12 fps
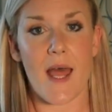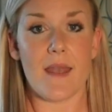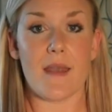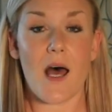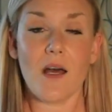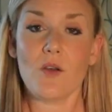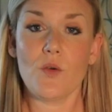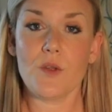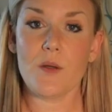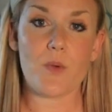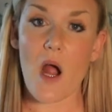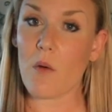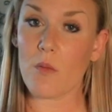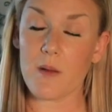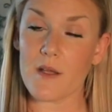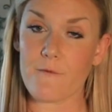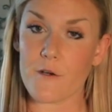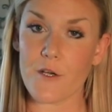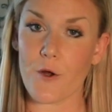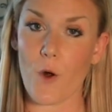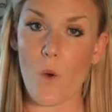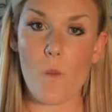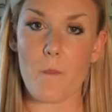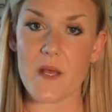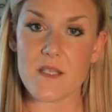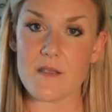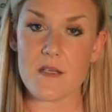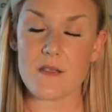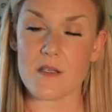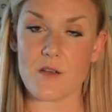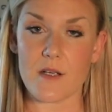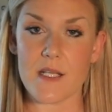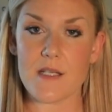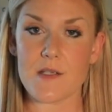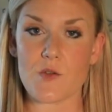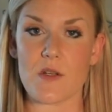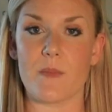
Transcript: not only probably for your own business and your industry,